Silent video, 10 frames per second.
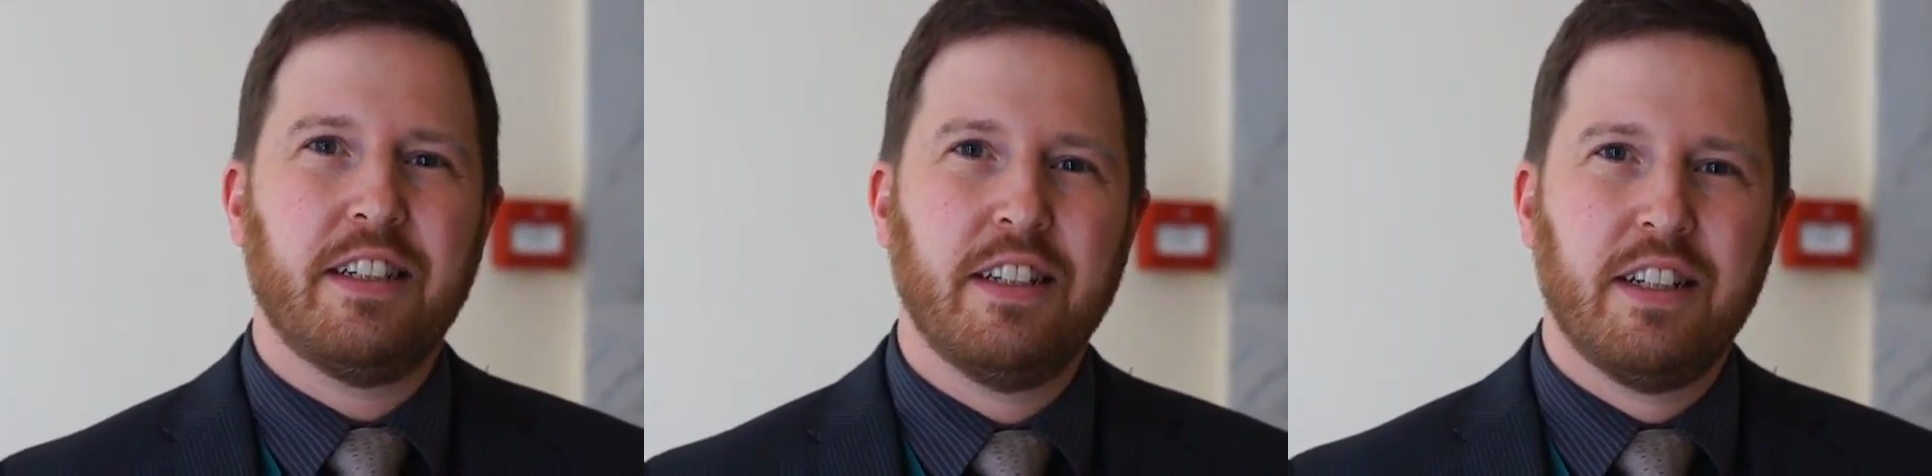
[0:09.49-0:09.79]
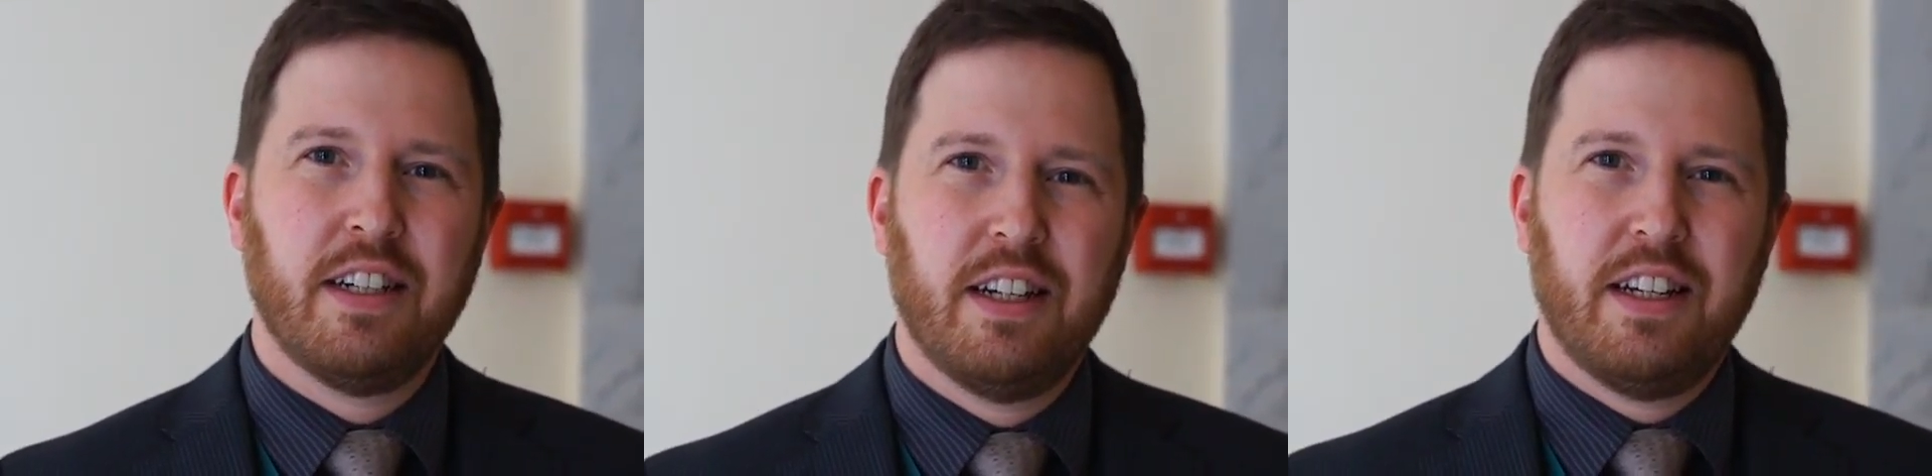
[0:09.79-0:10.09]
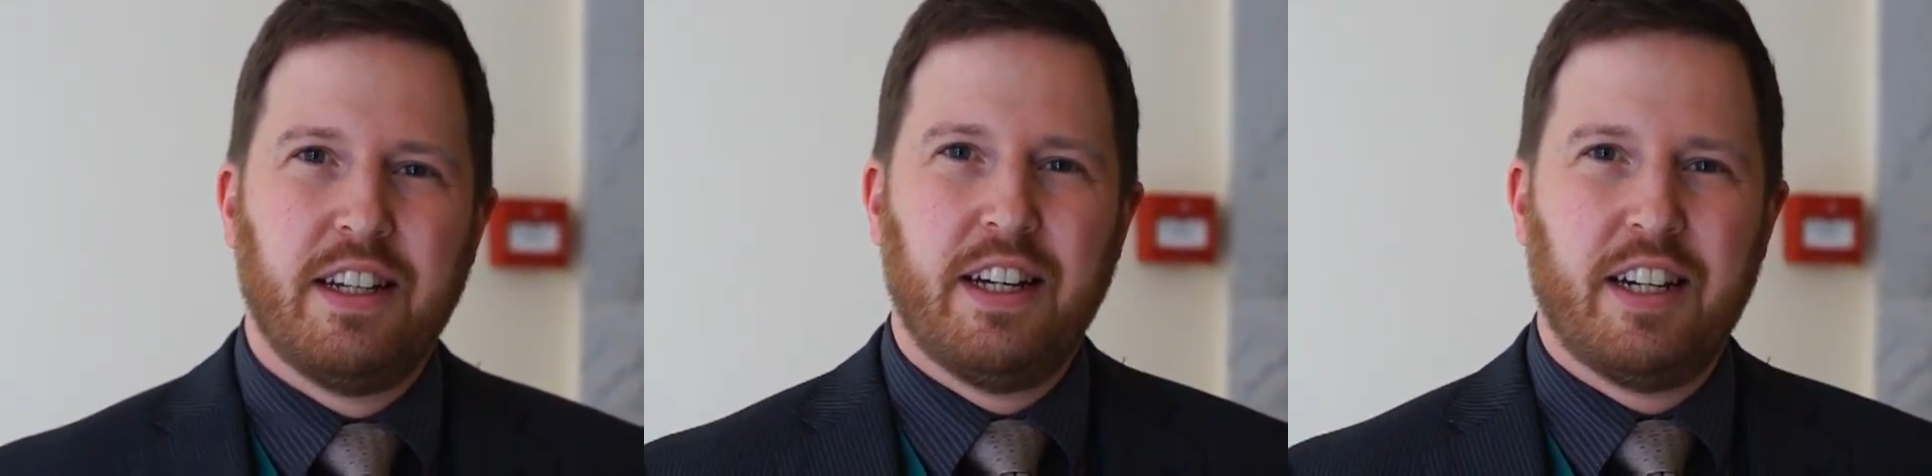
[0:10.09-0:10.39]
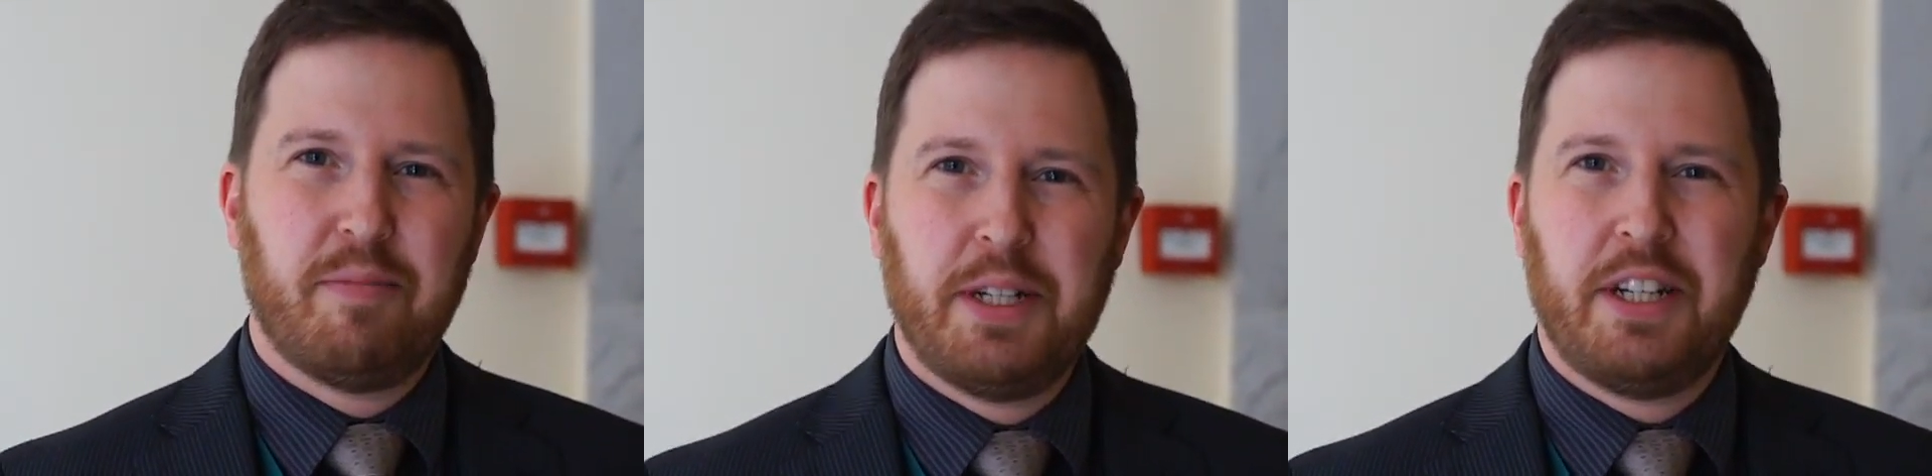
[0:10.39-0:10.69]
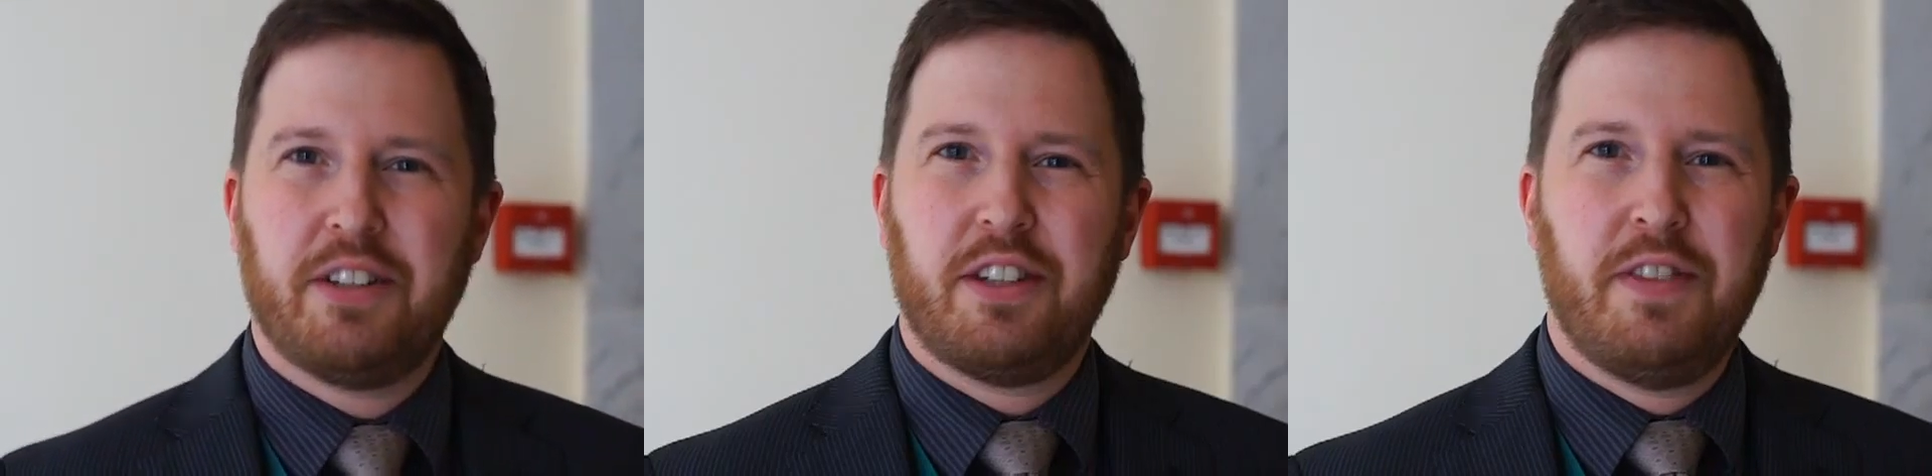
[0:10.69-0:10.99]
And I've been
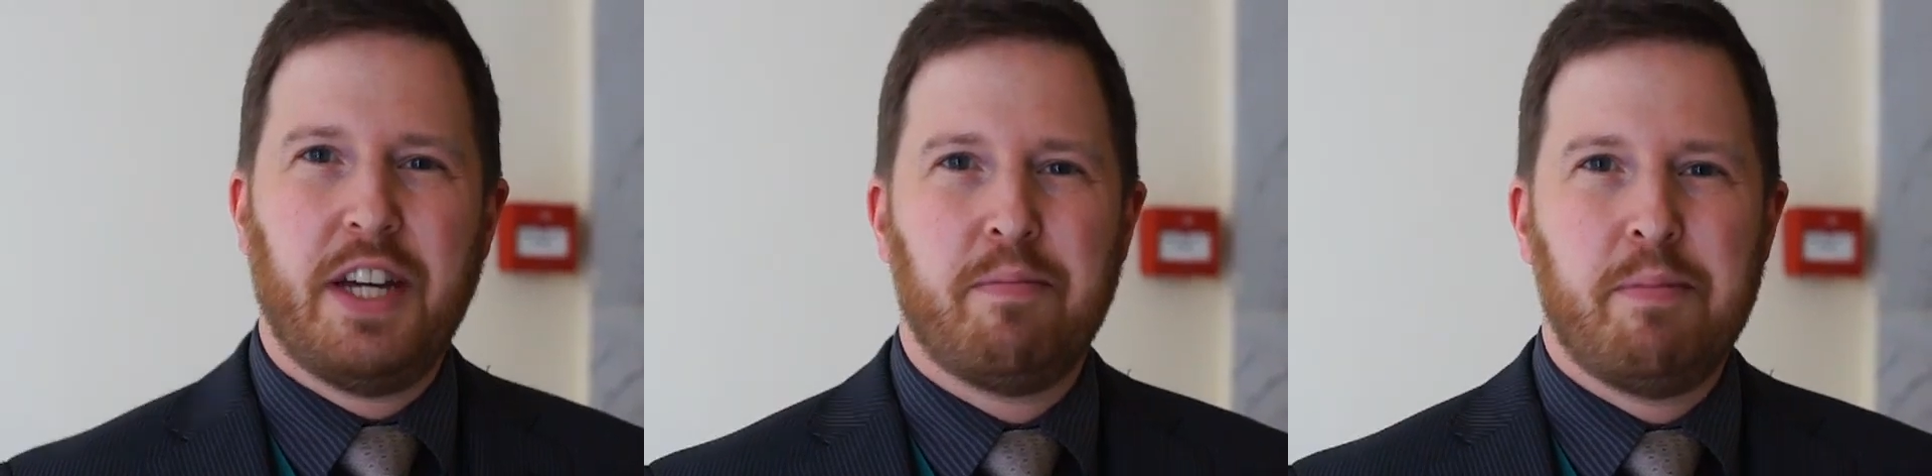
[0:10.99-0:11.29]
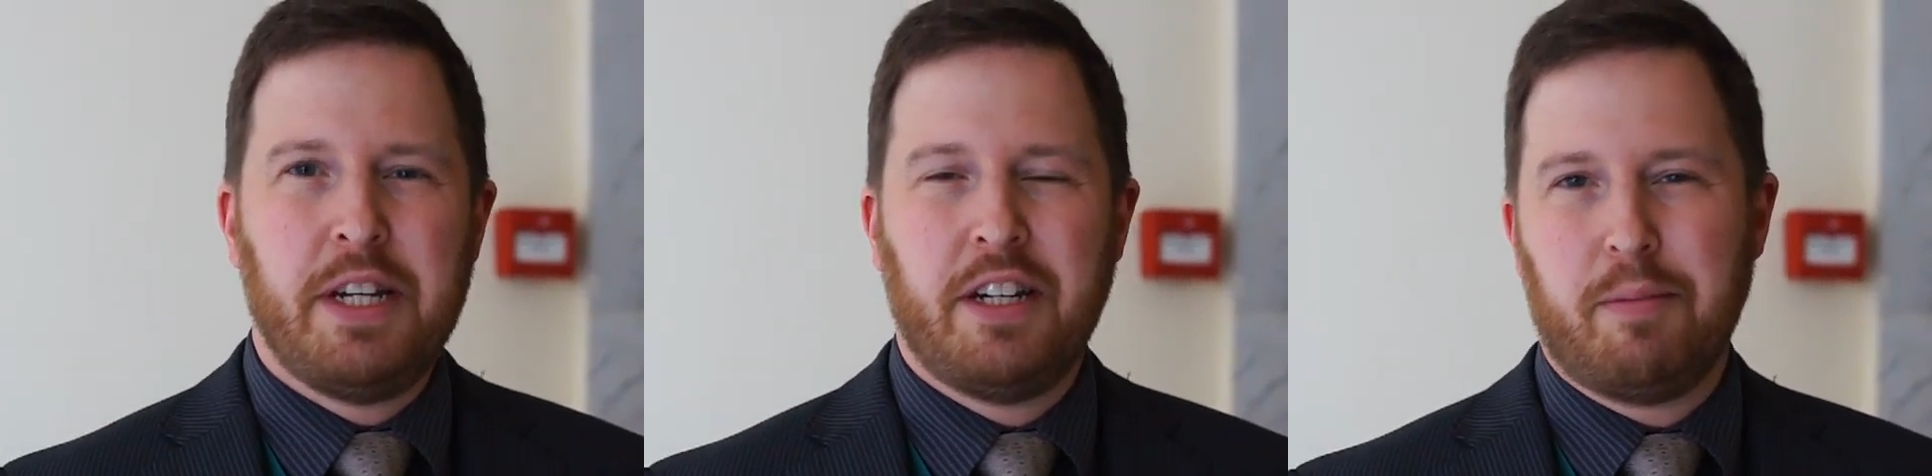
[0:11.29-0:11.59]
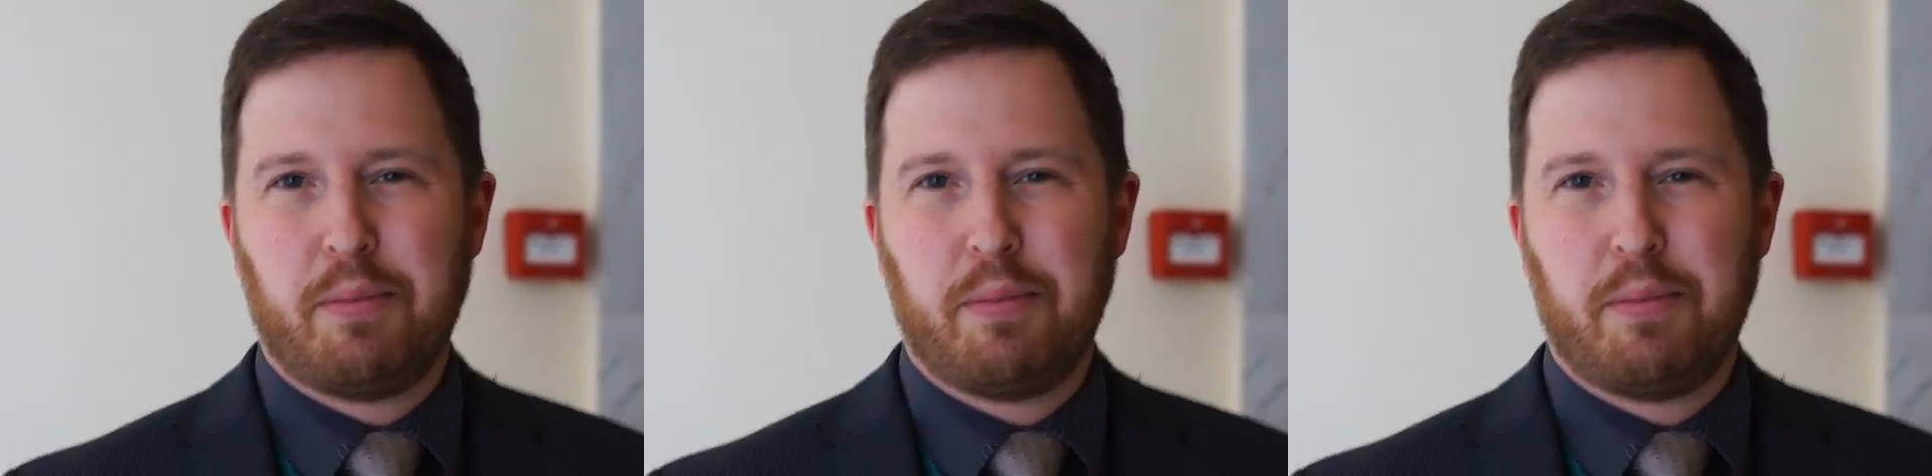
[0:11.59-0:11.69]
here at the event meeting